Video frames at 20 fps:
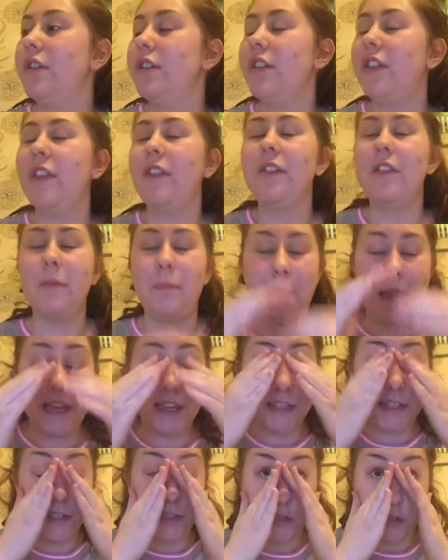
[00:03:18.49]
The
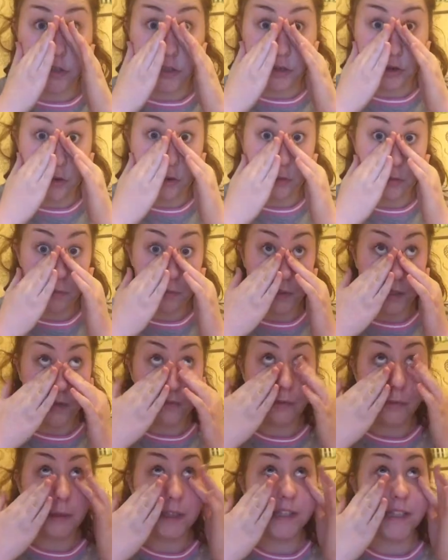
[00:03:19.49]
piece is so
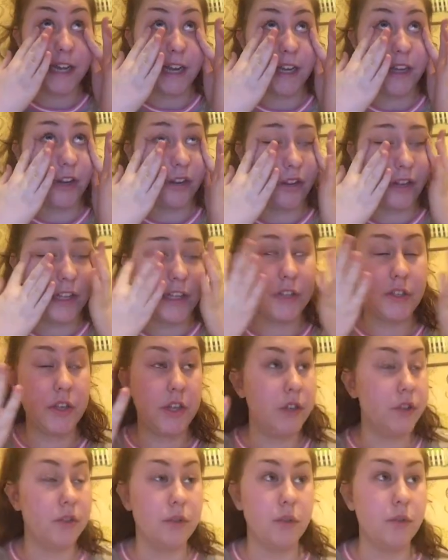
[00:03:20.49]
unbelievably technical,
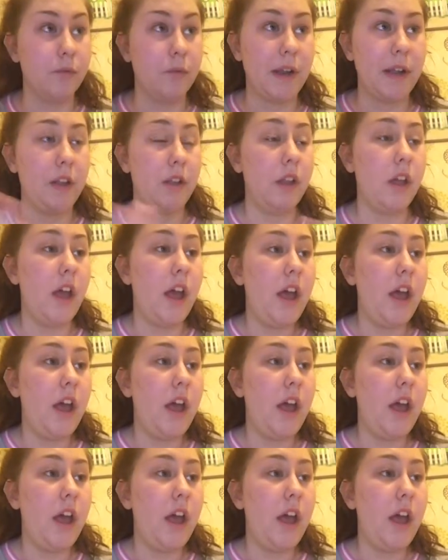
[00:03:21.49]
it's unreal.